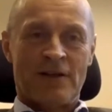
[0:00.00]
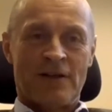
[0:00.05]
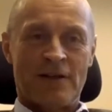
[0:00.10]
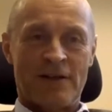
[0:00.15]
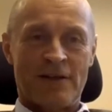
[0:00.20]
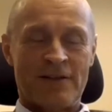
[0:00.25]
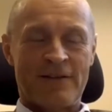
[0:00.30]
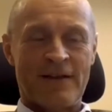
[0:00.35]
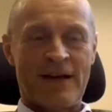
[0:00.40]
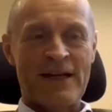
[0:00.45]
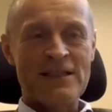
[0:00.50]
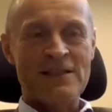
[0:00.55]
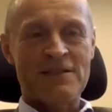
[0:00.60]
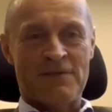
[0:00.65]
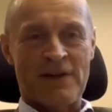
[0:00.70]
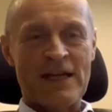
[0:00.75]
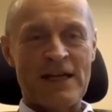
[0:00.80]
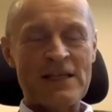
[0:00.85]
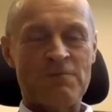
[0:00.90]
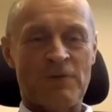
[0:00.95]

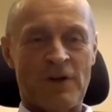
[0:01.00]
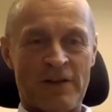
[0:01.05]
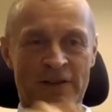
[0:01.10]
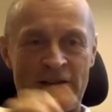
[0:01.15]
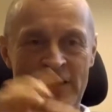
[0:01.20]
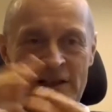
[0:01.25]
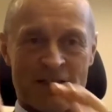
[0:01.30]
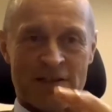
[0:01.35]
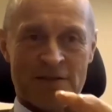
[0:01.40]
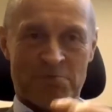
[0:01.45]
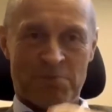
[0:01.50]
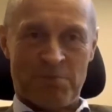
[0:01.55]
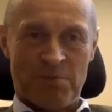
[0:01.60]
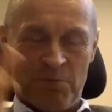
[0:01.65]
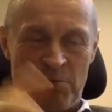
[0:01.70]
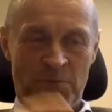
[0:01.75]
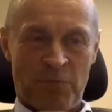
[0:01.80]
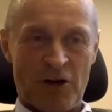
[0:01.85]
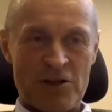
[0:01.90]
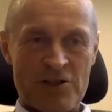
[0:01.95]
That's what this
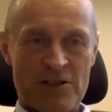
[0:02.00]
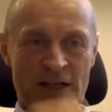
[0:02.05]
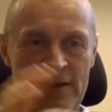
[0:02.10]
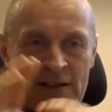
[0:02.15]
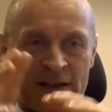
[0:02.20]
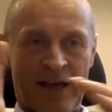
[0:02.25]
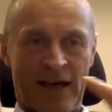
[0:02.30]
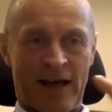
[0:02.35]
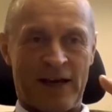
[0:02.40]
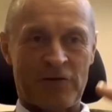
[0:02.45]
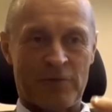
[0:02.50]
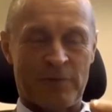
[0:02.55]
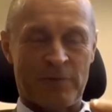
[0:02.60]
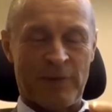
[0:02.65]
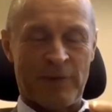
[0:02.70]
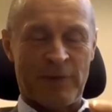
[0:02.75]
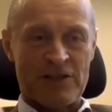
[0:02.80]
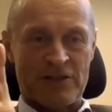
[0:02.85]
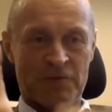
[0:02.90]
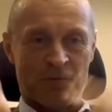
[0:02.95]
project that Andrew
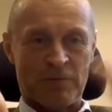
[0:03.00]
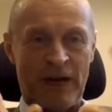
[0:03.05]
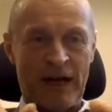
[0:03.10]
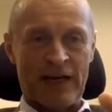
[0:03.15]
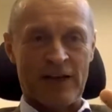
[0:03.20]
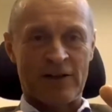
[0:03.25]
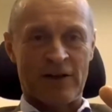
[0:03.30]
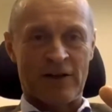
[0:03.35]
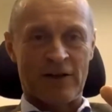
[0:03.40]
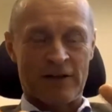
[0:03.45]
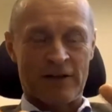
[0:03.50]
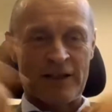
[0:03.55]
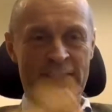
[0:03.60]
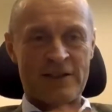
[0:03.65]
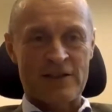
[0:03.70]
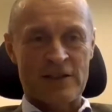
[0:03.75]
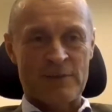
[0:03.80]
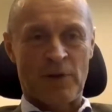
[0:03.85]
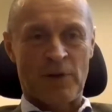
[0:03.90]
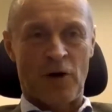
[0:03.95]
mentioned, the radar,
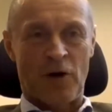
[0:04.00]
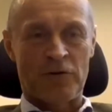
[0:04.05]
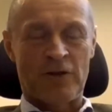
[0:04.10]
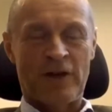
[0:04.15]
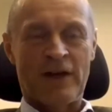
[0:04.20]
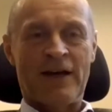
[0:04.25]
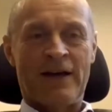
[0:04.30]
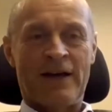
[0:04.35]
it's about